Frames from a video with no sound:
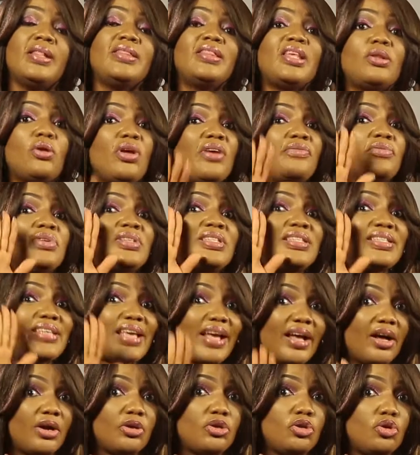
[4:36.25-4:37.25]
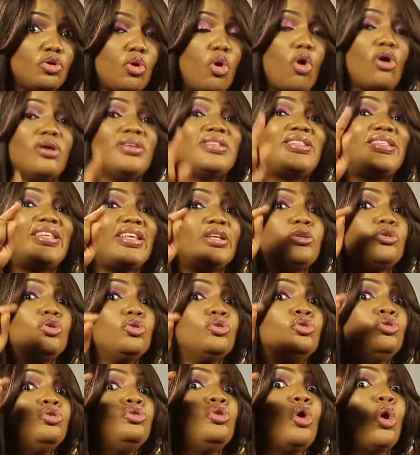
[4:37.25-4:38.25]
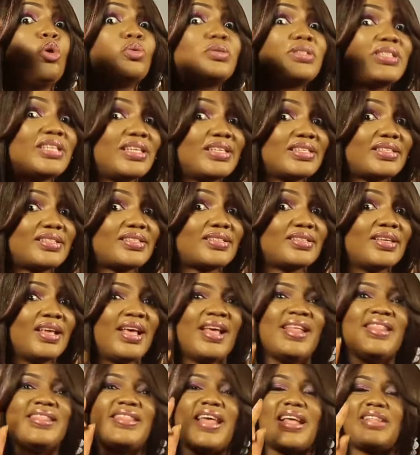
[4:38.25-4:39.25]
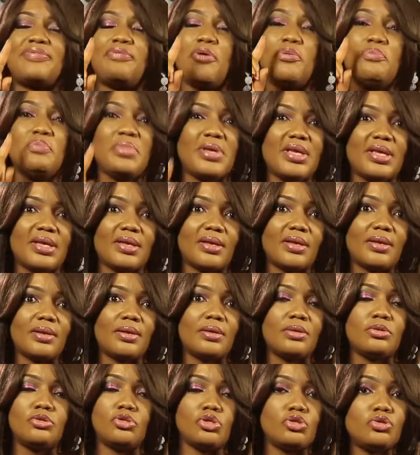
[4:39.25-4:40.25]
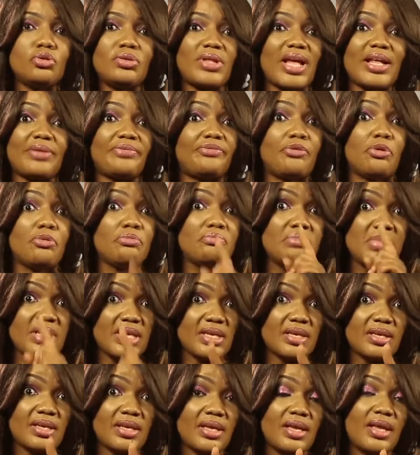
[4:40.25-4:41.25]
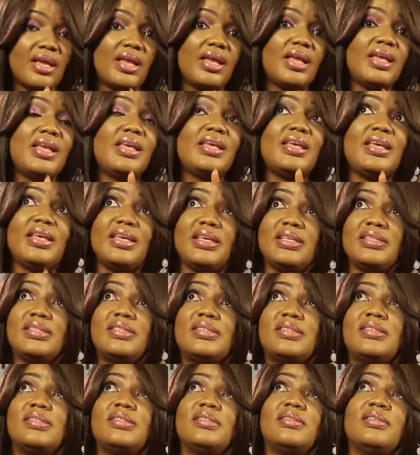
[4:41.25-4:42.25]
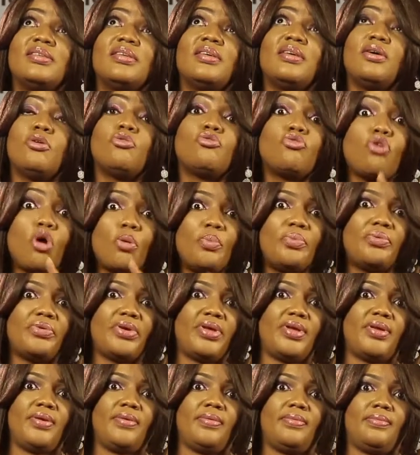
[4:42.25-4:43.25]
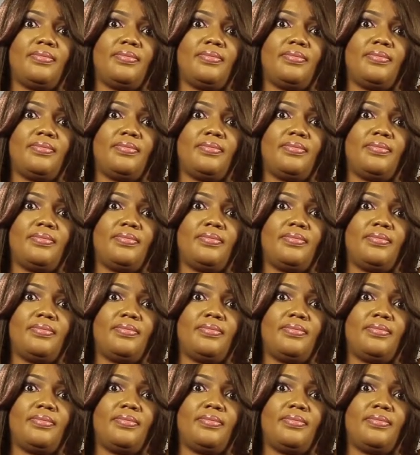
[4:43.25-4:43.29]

They don't even tell you until you notice. That for me, do you know that for me is robbery.